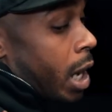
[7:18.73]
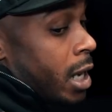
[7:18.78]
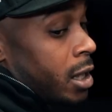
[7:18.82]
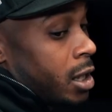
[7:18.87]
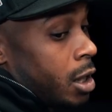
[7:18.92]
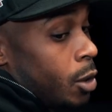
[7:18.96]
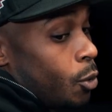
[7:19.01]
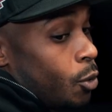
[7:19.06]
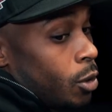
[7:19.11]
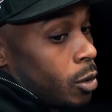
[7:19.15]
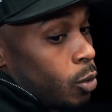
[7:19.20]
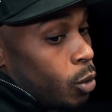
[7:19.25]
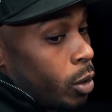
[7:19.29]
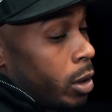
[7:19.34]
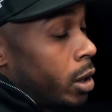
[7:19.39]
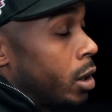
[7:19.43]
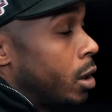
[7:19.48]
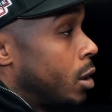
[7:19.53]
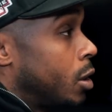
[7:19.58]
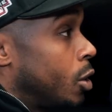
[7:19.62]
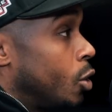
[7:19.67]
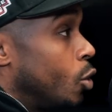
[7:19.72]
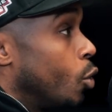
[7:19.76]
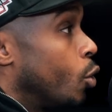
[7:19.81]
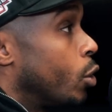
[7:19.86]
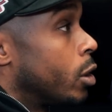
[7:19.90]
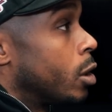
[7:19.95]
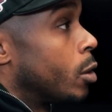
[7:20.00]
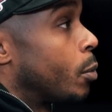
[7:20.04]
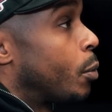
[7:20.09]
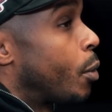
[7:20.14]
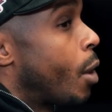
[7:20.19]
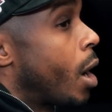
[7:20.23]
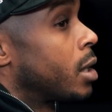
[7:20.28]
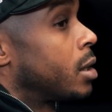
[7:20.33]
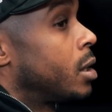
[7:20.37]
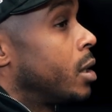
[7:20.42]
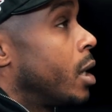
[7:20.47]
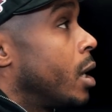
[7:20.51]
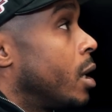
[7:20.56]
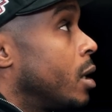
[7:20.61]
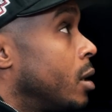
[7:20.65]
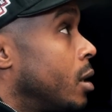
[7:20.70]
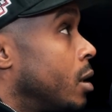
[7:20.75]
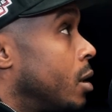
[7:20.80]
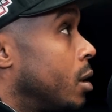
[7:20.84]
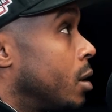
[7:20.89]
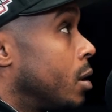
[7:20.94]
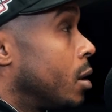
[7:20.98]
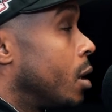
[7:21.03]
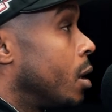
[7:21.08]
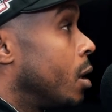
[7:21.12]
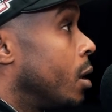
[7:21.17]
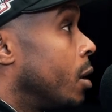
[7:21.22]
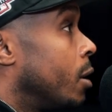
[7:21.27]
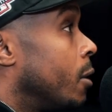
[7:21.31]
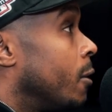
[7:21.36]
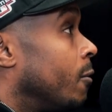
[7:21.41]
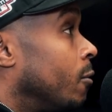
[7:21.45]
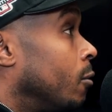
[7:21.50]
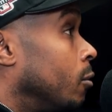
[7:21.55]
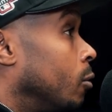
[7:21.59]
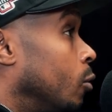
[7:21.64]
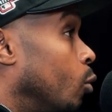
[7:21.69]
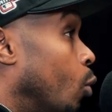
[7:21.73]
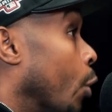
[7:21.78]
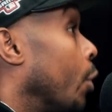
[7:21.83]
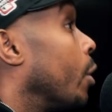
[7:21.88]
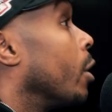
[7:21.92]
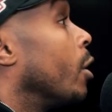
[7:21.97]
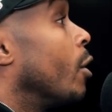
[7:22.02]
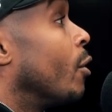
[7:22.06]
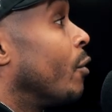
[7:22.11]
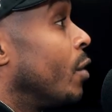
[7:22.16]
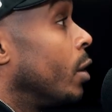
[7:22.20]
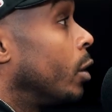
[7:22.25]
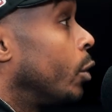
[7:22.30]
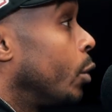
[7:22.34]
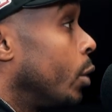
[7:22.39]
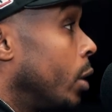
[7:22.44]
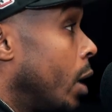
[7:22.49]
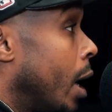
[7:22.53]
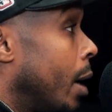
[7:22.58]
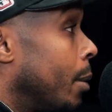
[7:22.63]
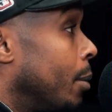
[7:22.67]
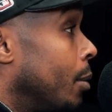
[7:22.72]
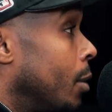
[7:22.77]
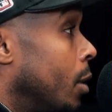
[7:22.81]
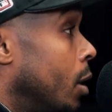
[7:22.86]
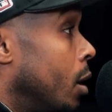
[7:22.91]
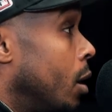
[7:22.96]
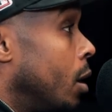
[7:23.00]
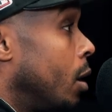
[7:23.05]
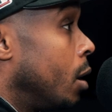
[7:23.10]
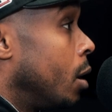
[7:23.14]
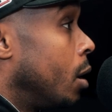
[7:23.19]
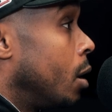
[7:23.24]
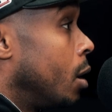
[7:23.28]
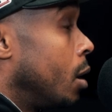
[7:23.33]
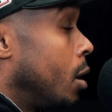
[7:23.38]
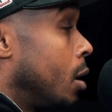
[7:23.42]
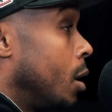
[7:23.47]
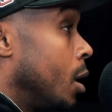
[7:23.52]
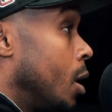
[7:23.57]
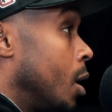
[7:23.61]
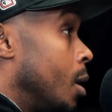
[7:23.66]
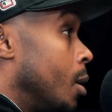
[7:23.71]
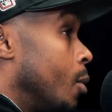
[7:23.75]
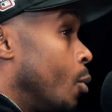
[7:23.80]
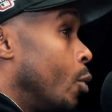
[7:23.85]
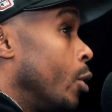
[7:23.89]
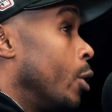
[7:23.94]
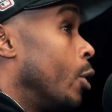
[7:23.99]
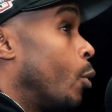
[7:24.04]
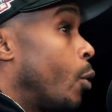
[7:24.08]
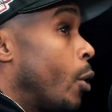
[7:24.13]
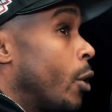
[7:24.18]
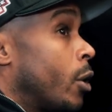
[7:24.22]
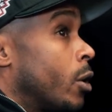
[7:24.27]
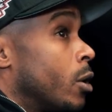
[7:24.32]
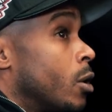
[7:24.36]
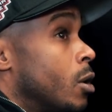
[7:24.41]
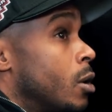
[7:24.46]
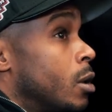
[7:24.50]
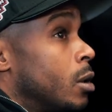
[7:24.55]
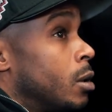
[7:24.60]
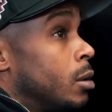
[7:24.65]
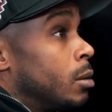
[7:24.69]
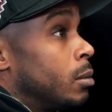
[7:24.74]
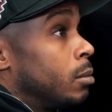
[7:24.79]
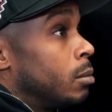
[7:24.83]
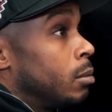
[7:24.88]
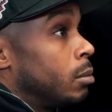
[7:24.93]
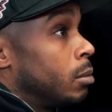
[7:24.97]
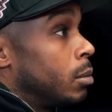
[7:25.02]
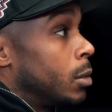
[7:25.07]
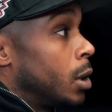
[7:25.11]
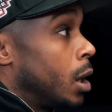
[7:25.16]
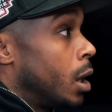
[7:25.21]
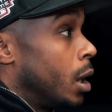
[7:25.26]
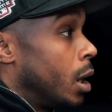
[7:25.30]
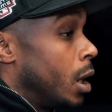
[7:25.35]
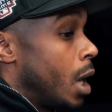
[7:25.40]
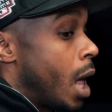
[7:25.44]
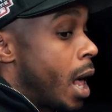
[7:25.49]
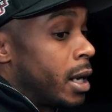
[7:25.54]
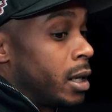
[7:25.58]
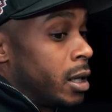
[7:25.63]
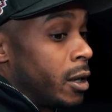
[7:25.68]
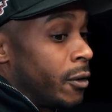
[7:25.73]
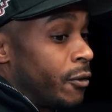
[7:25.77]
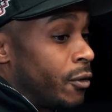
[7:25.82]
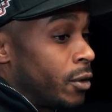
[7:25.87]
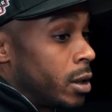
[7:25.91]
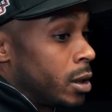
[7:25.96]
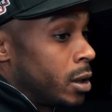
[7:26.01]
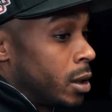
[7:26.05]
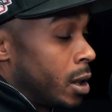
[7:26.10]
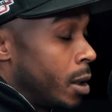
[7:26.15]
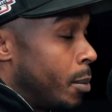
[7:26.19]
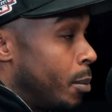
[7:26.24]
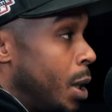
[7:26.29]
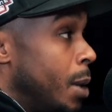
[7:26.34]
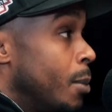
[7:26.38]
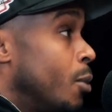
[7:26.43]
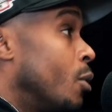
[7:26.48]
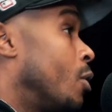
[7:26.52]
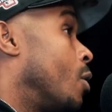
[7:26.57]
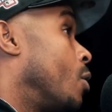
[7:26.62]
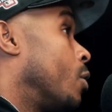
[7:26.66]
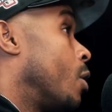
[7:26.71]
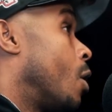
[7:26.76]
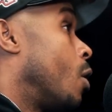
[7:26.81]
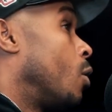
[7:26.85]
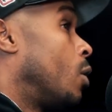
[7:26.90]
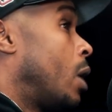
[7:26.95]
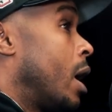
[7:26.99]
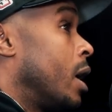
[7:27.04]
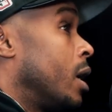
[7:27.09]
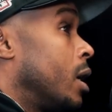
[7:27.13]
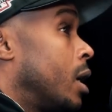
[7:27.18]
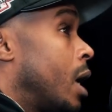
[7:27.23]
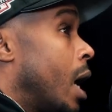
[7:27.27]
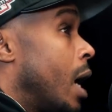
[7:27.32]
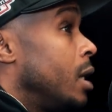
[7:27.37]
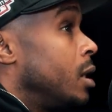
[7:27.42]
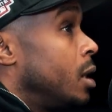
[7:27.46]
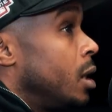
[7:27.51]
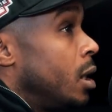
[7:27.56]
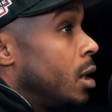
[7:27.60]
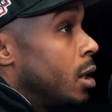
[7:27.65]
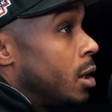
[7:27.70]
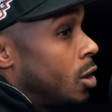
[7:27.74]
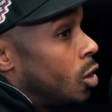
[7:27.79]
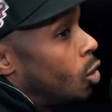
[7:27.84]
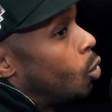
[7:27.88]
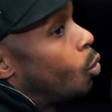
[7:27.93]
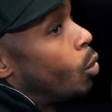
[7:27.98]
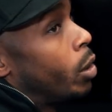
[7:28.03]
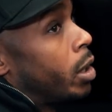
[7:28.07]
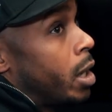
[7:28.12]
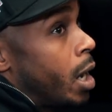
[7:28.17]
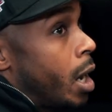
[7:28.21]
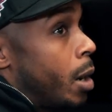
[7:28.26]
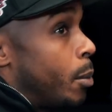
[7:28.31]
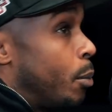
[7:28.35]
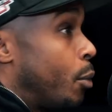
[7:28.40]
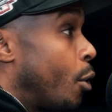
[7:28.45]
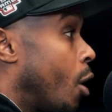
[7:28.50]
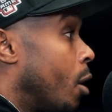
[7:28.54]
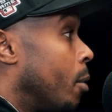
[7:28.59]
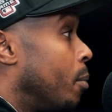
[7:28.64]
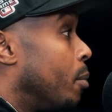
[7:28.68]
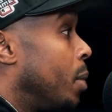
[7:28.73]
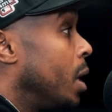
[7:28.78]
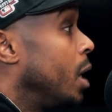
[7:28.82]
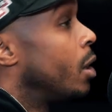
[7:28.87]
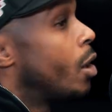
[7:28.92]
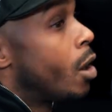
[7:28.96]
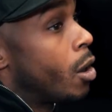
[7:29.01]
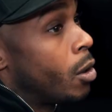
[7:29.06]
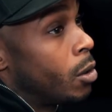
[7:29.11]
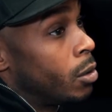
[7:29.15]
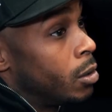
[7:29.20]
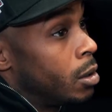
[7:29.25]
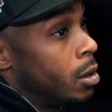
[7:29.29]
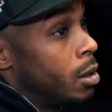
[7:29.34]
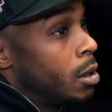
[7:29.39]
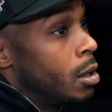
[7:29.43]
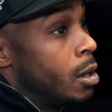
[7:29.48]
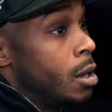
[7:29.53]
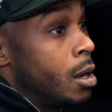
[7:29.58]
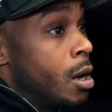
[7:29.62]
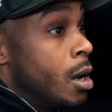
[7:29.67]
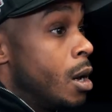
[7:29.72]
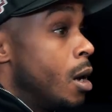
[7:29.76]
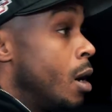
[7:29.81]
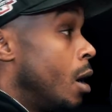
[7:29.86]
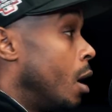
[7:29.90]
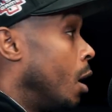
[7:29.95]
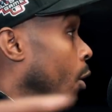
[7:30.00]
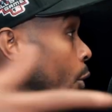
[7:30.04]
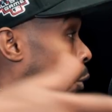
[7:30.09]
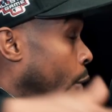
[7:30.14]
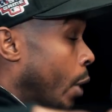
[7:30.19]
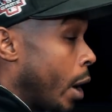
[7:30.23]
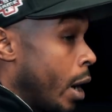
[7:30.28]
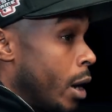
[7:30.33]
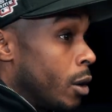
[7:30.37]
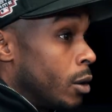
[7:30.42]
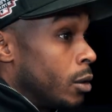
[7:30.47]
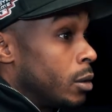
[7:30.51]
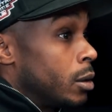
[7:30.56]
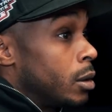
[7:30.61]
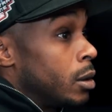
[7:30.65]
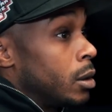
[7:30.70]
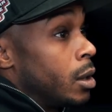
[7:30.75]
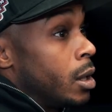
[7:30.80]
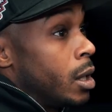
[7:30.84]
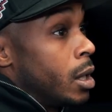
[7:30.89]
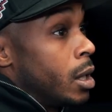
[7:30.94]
Casey was with us during the process of working on Victory Lap. Crazy. Um, we were working on a lot of different things, and people don't know. Like Casey is the one that brought Bino mm. yeah. around